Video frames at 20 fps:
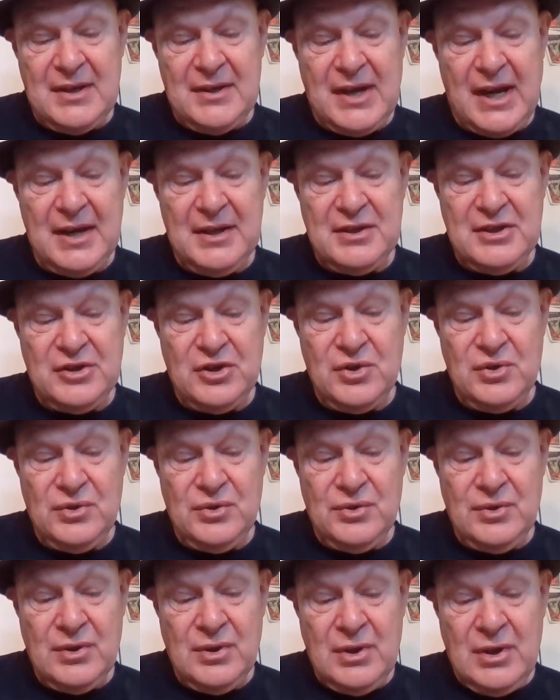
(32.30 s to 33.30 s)
They
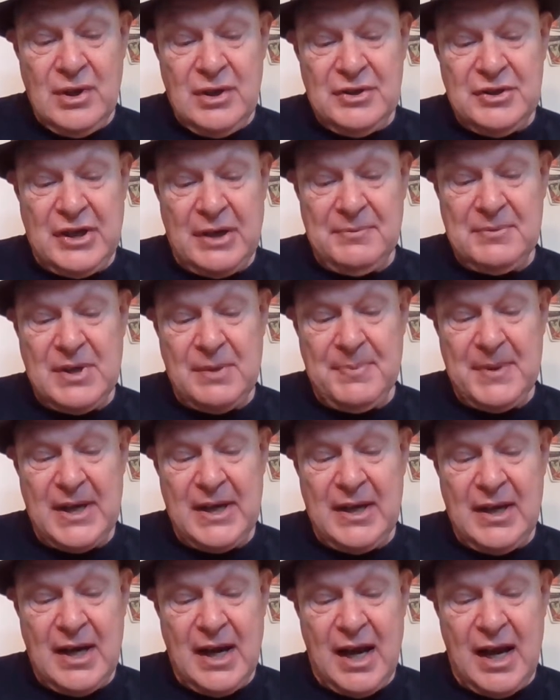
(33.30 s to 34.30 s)
too seem to
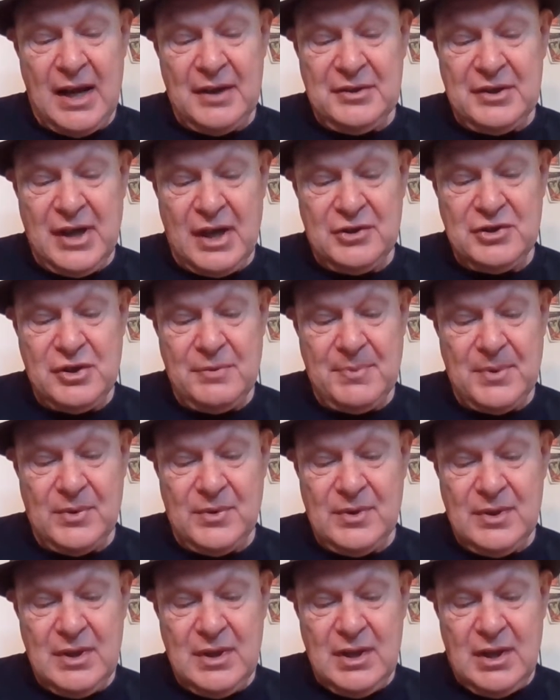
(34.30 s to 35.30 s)
be
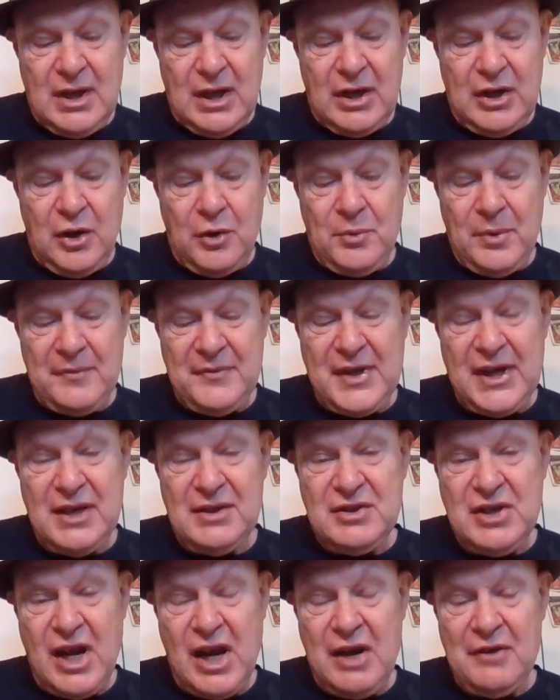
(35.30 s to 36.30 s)
untouchable, along with the
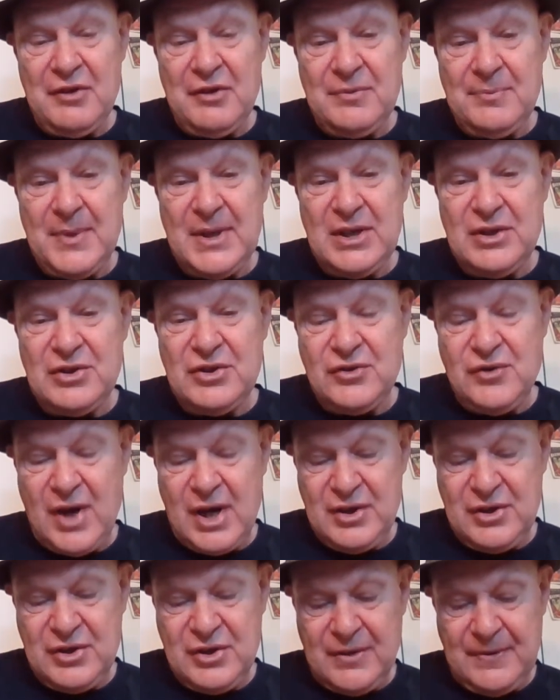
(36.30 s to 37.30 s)
entire
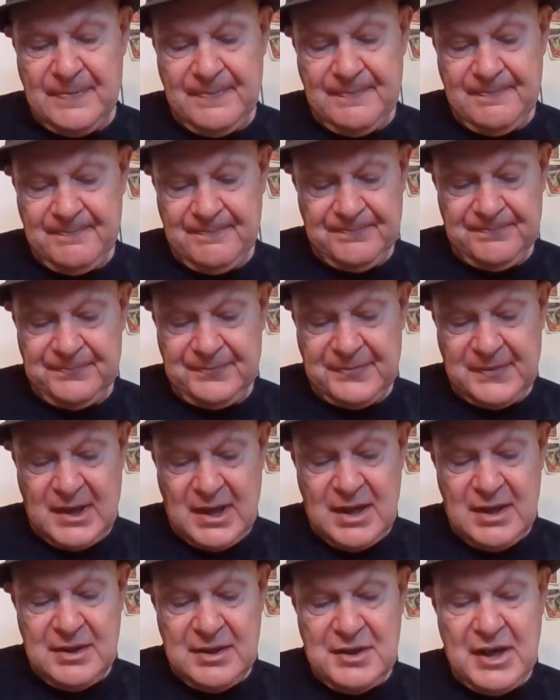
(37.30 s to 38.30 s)
administration.
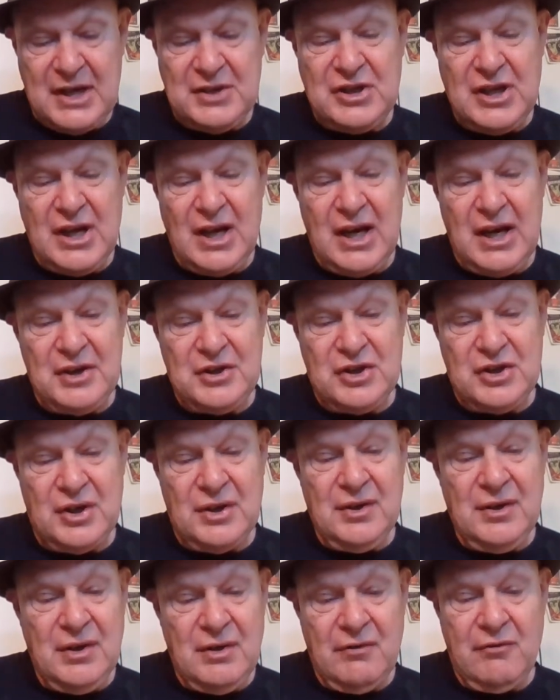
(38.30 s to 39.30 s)
Next
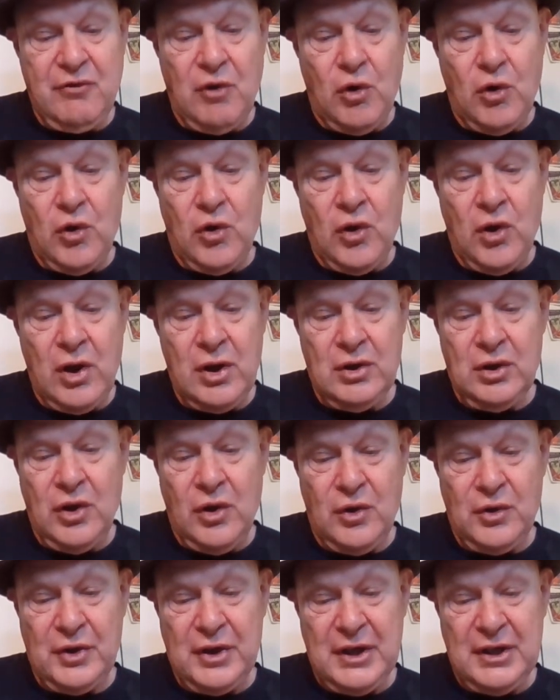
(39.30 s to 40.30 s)
election, 4
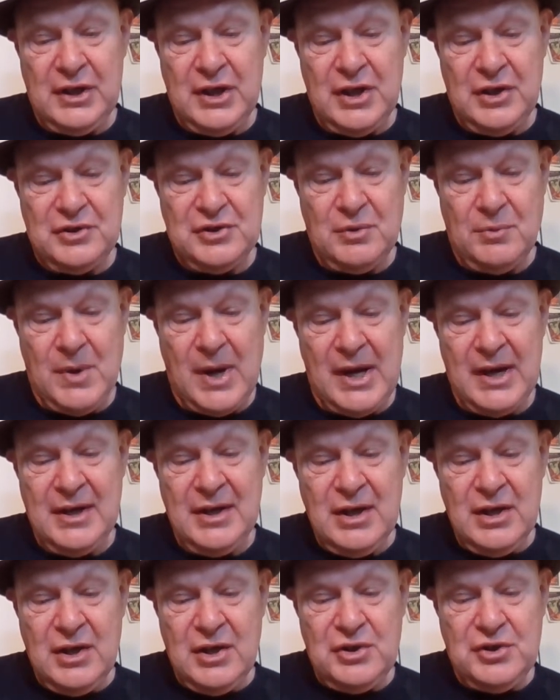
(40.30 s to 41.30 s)
long years away,
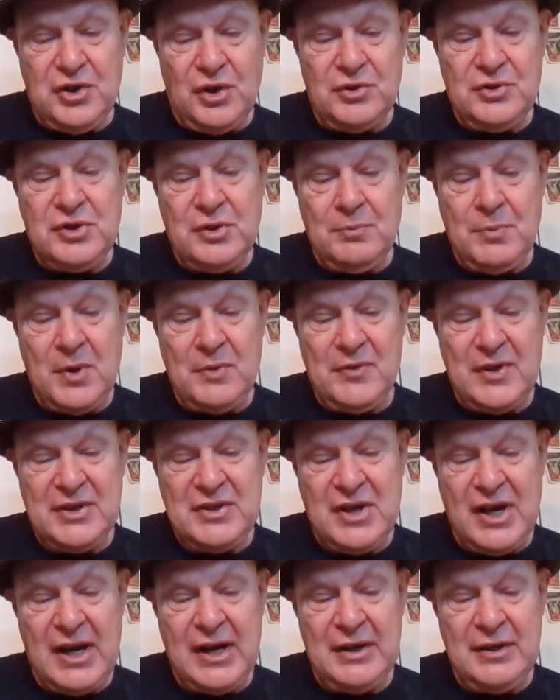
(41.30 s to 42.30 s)
Johnson will
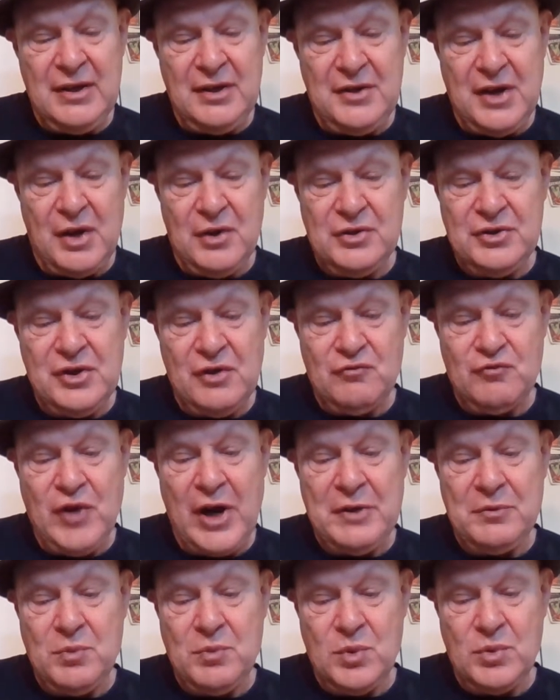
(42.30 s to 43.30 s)
retain those
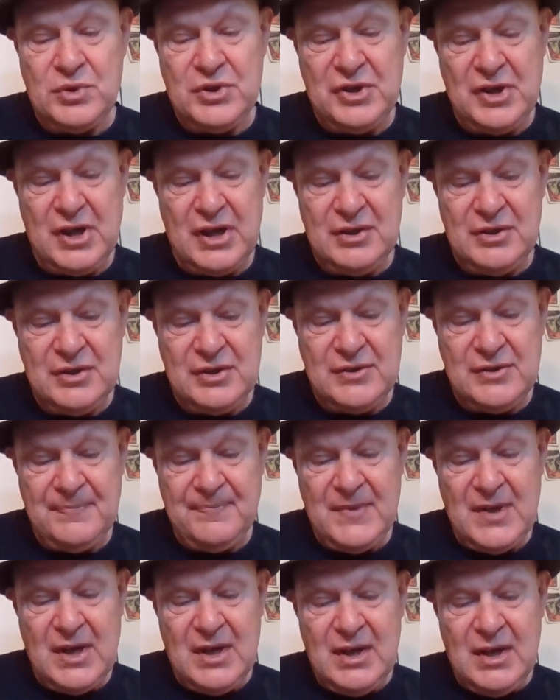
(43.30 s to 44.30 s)
red wall seats.
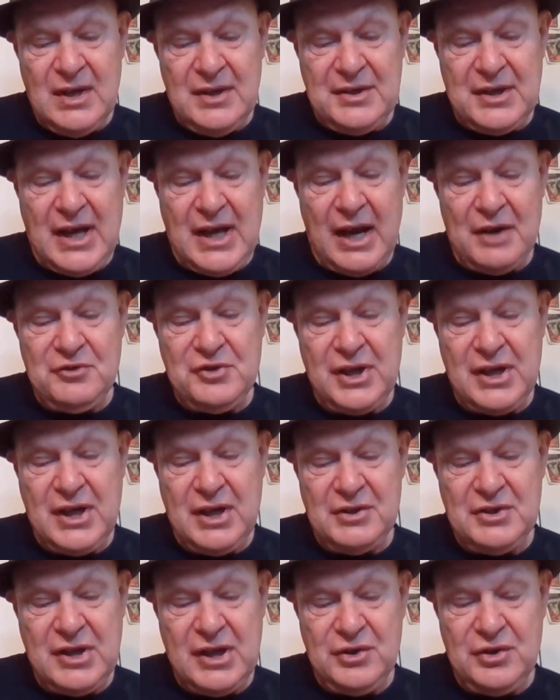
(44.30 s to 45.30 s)
The country
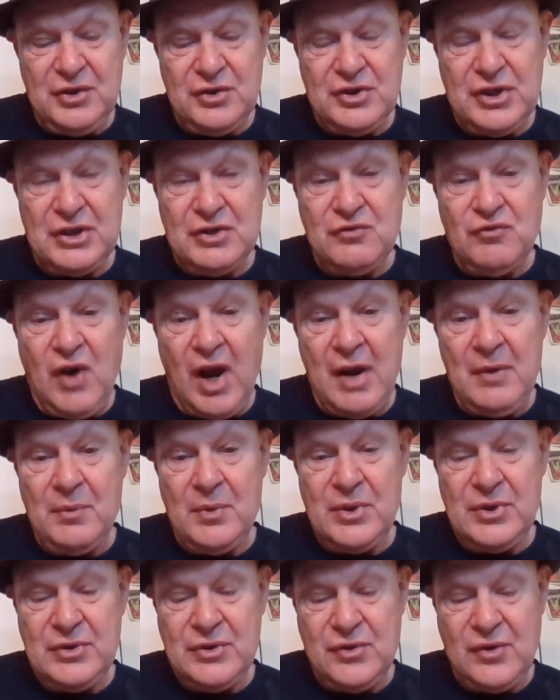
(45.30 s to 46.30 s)
continues its
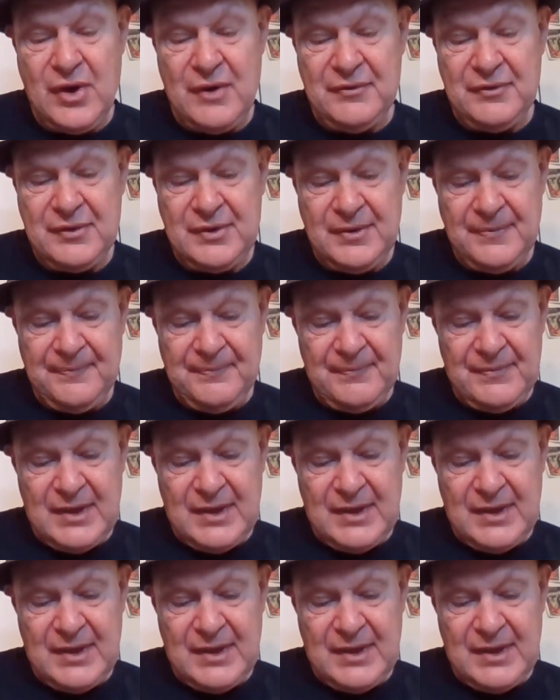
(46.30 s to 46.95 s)
rightward drift.